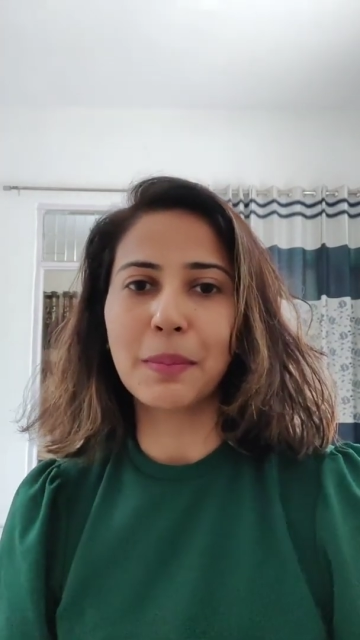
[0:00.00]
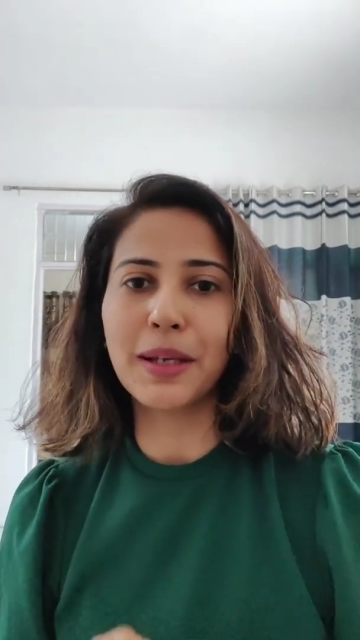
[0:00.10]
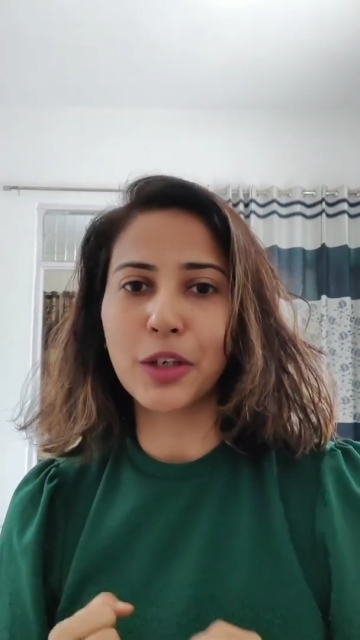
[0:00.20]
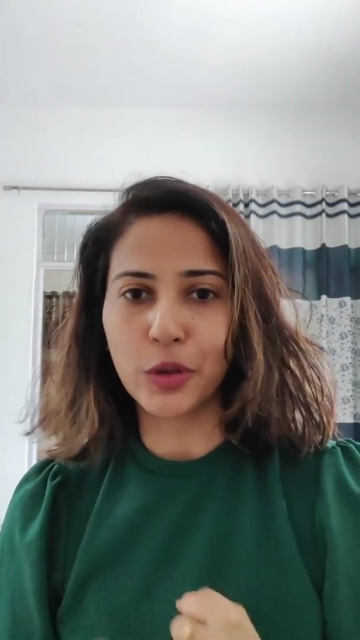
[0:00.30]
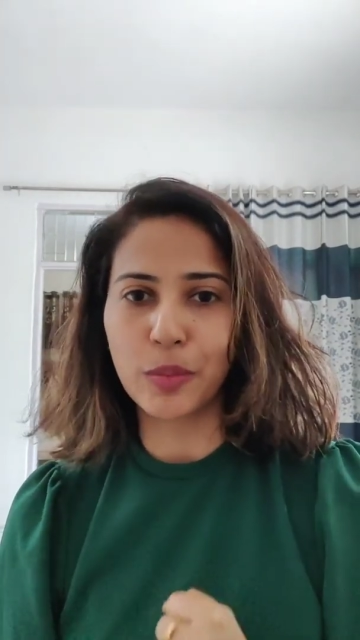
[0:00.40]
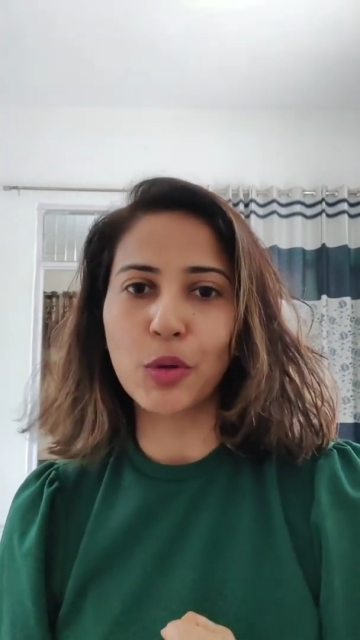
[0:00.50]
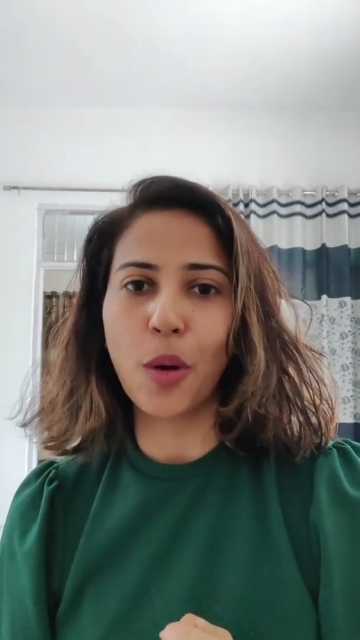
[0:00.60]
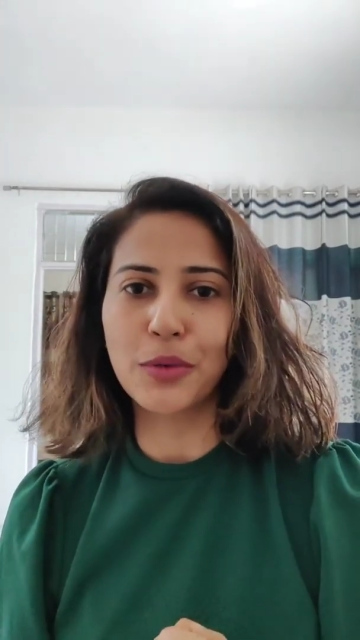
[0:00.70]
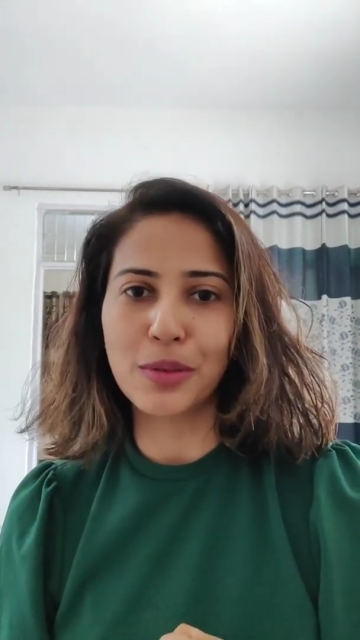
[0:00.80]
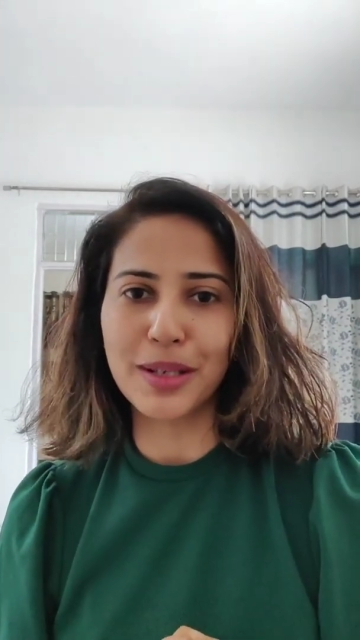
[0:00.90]
and make your
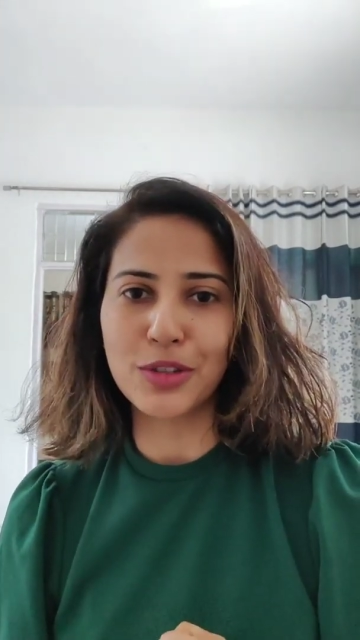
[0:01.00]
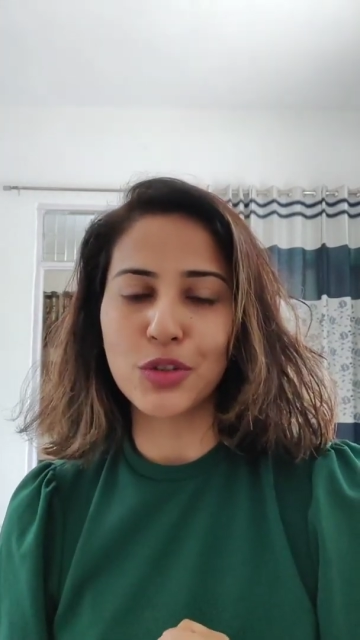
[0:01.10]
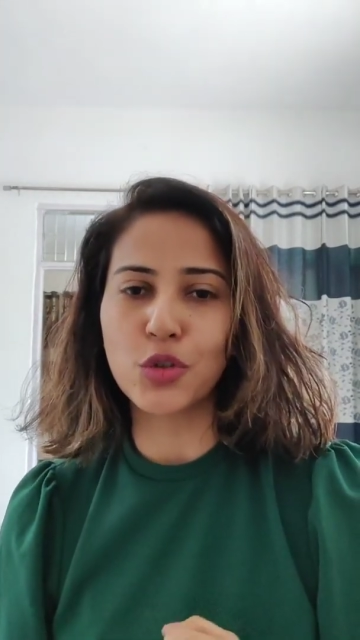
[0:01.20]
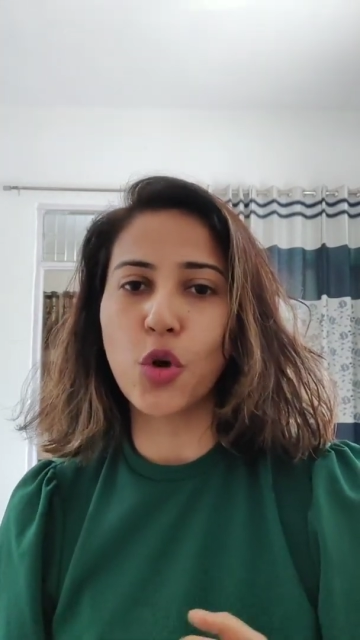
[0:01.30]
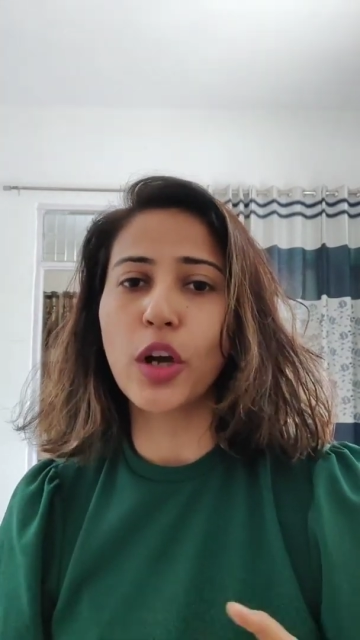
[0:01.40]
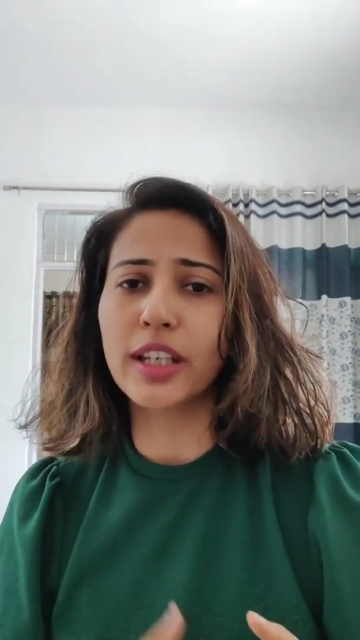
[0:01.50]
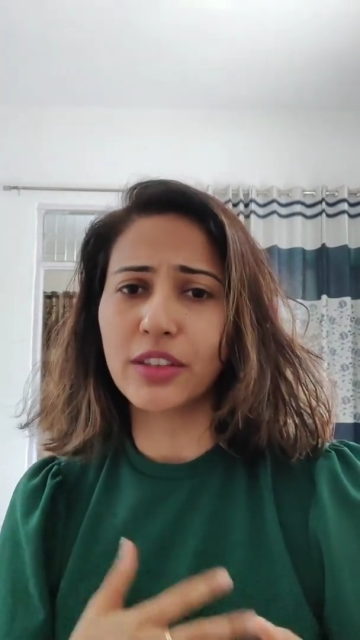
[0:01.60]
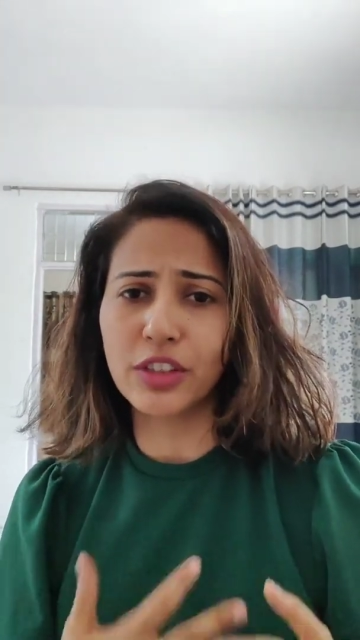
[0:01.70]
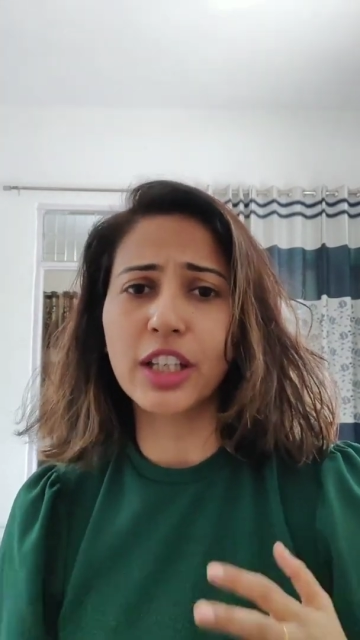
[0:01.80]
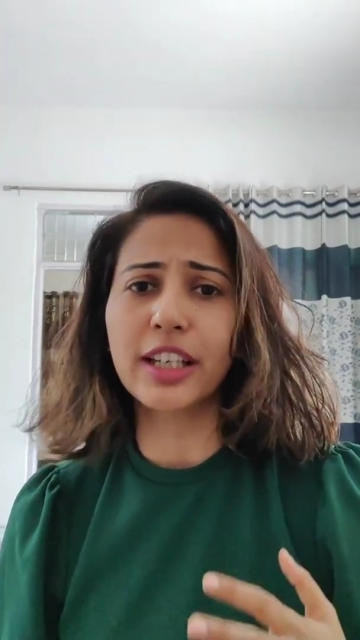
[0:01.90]
abdominal muscles strong
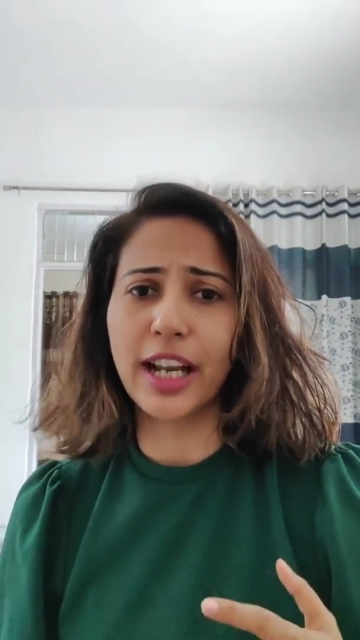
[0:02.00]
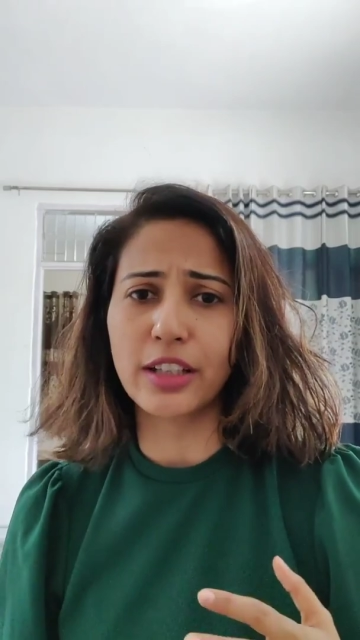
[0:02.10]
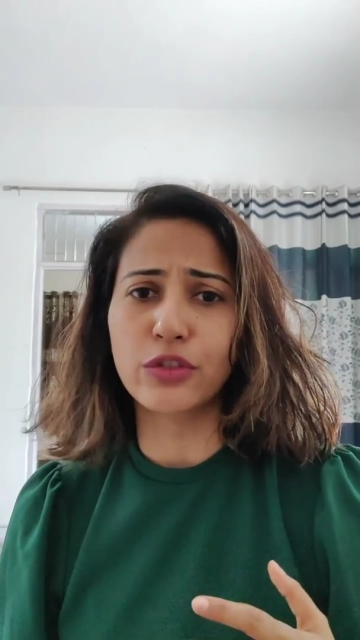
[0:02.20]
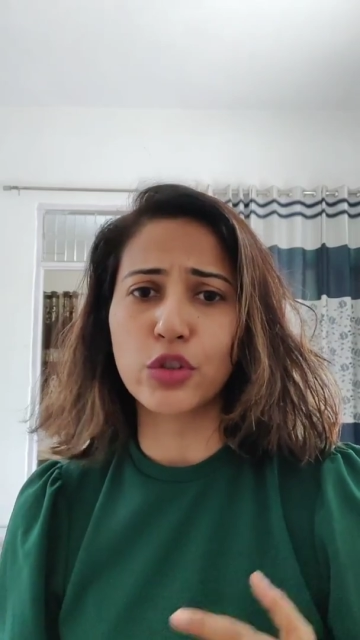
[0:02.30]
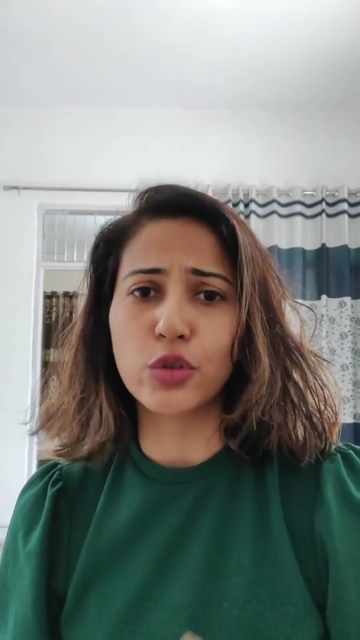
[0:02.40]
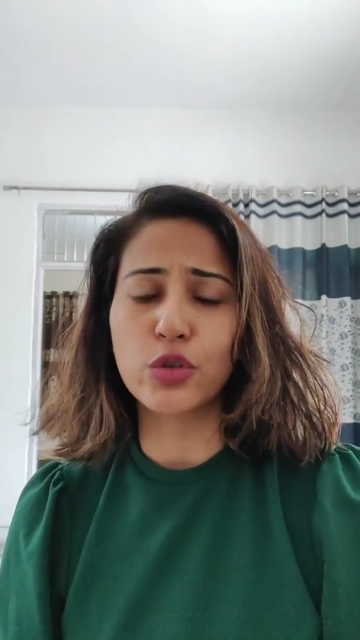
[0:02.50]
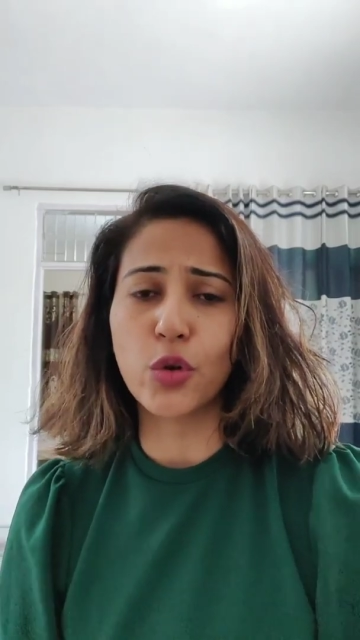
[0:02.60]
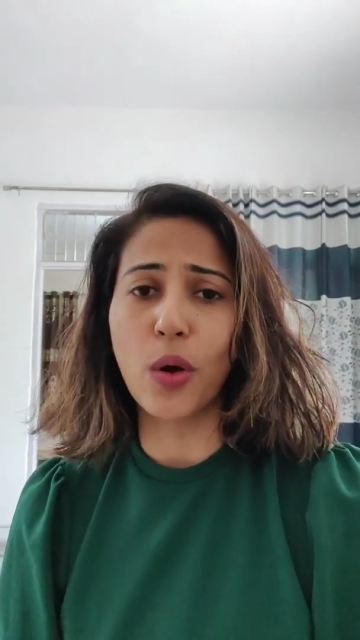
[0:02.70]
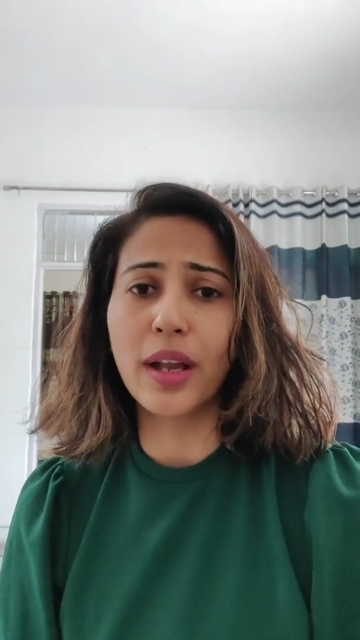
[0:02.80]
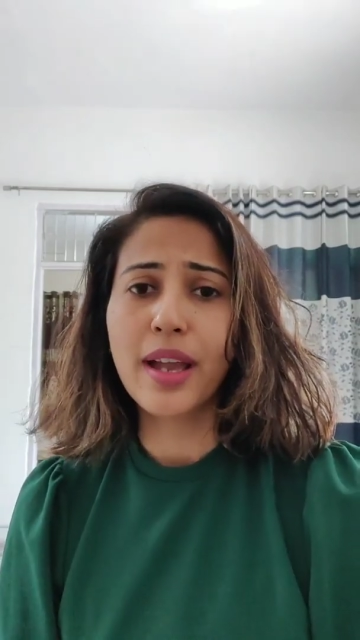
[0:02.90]
and even the connective tissue
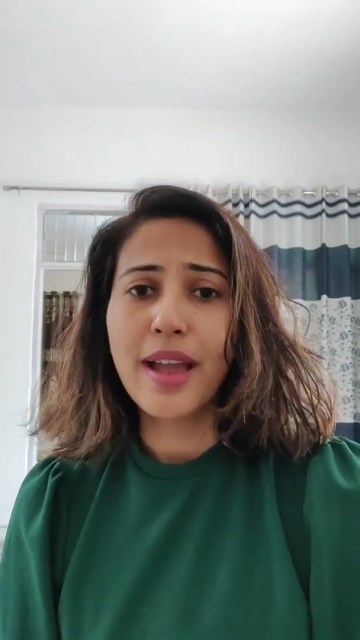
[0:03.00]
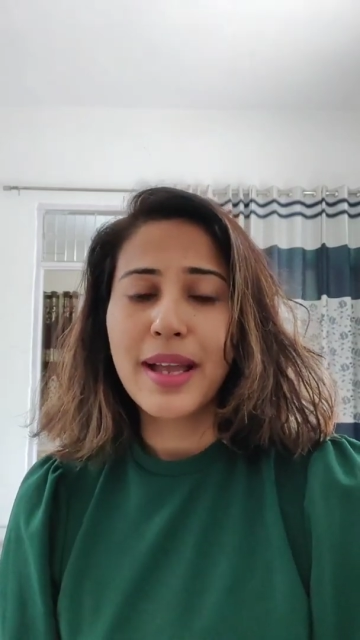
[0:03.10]
strong.